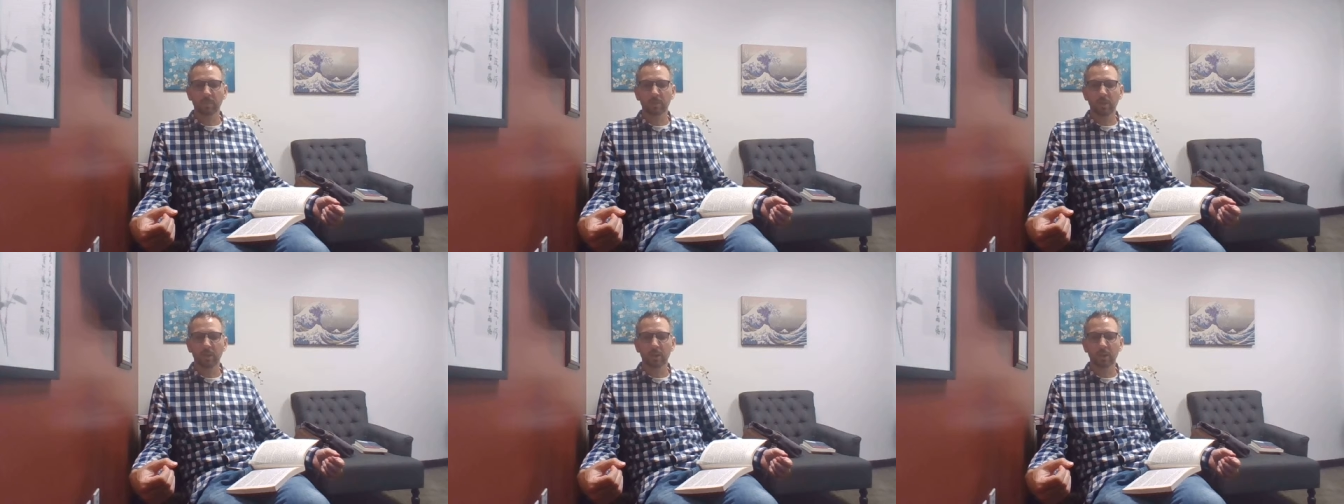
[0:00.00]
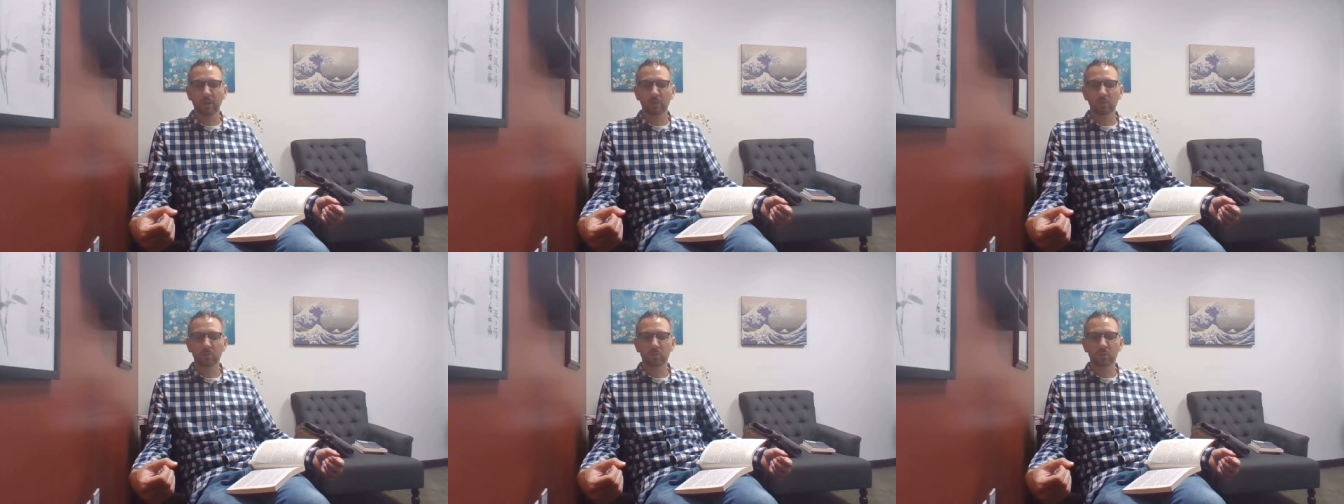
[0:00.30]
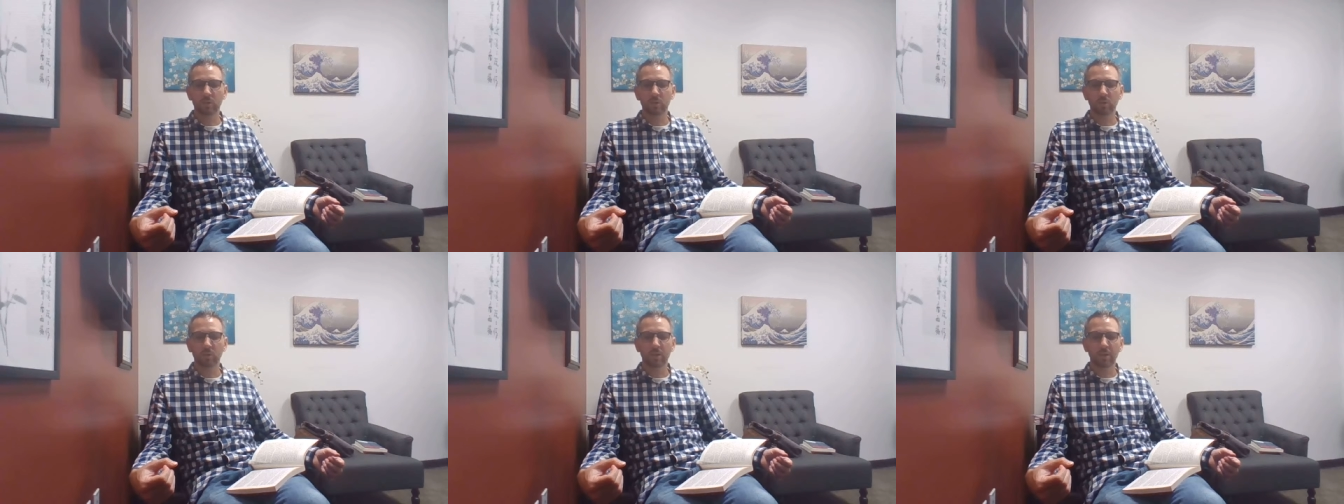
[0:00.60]
And
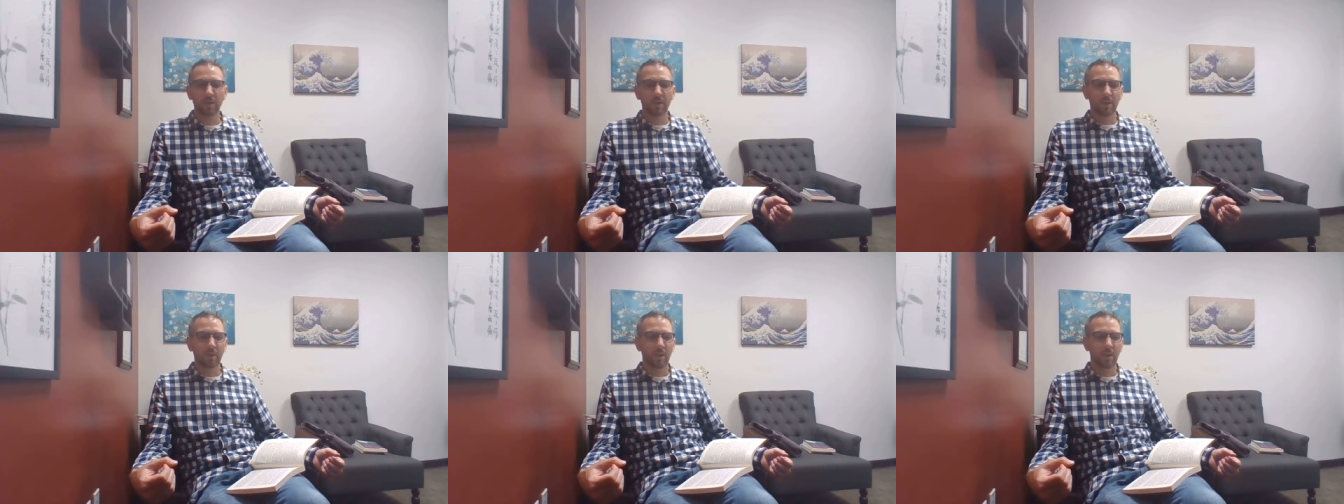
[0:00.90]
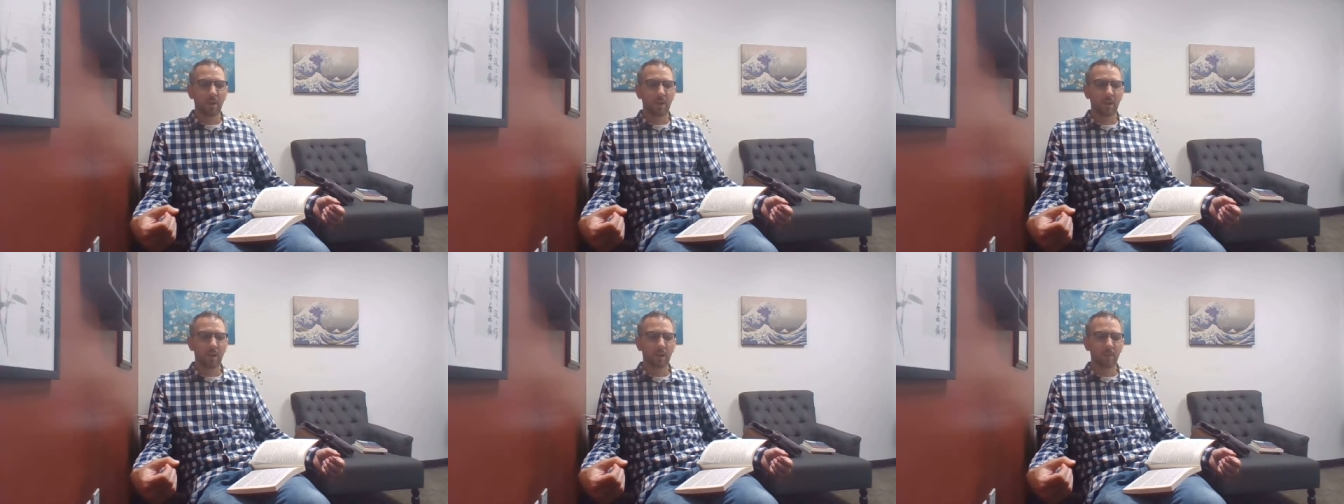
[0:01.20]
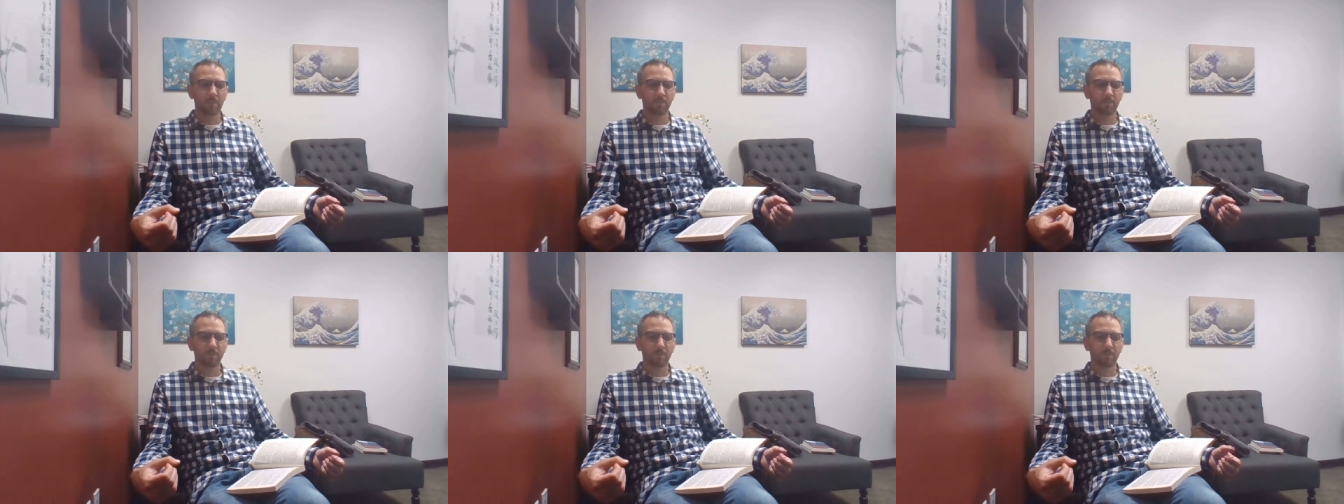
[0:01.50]
so,
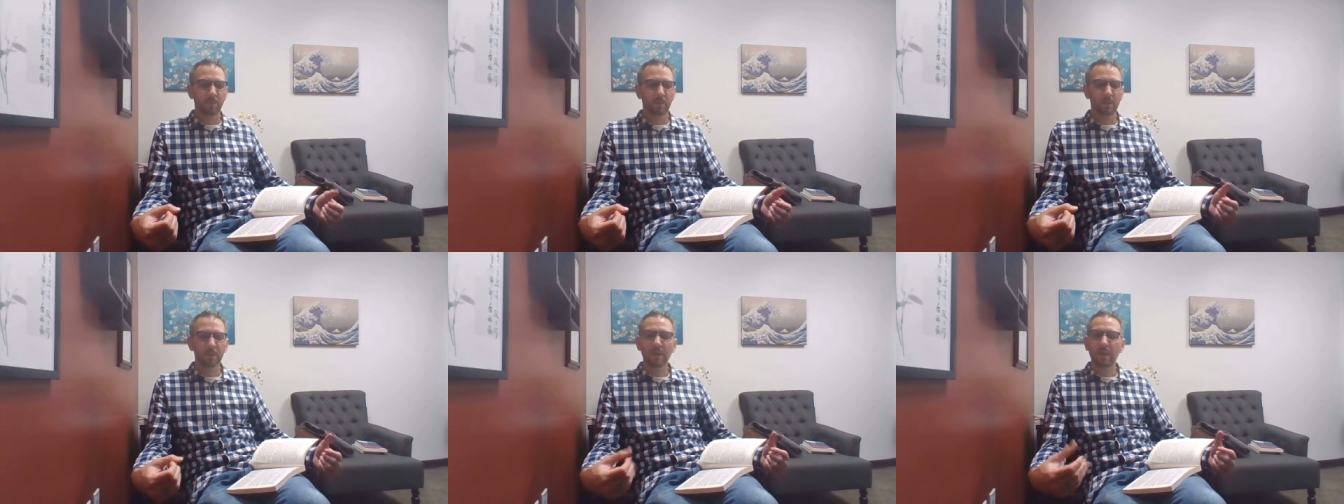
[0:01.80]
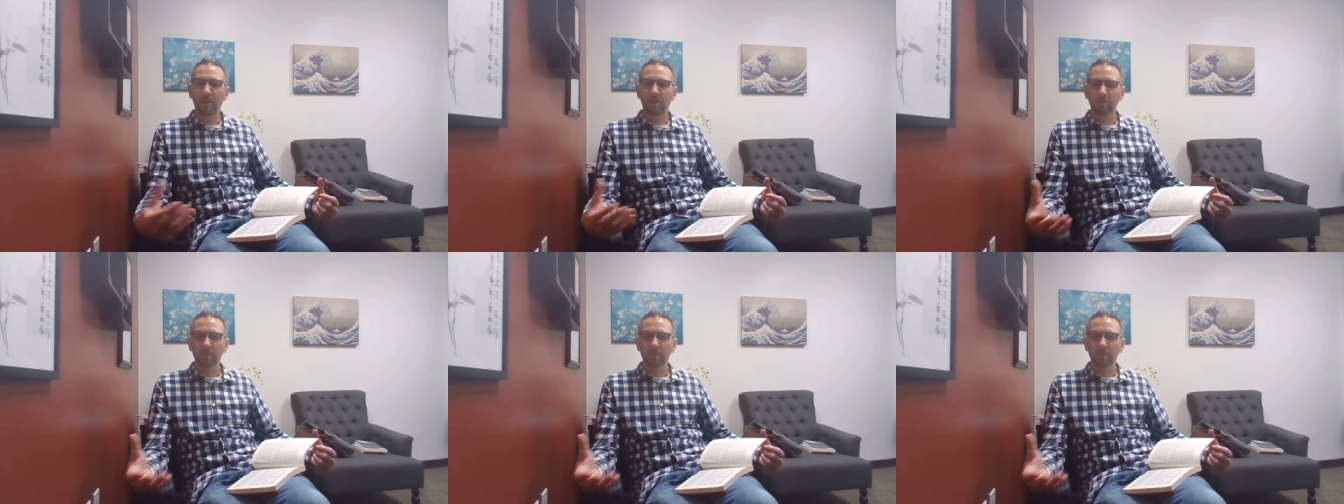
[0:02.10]
yeah,